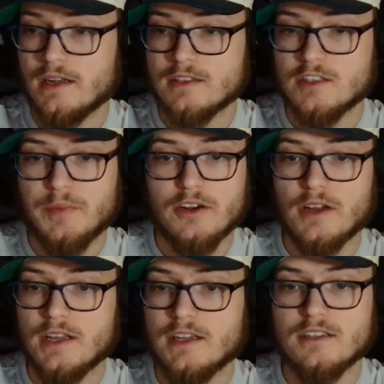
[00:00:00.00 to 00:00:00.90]
us a better
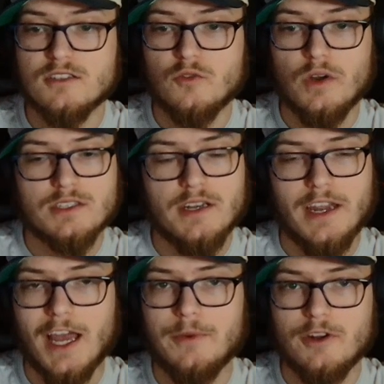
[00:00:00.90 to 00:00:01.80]
idea as to what's going to
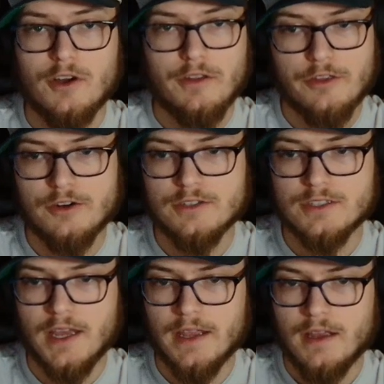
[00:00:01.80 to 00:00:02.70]
happen on
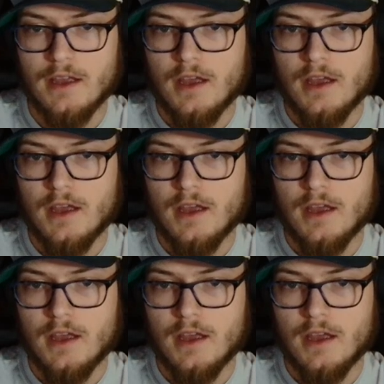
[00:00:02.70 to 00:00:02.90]
Thursday,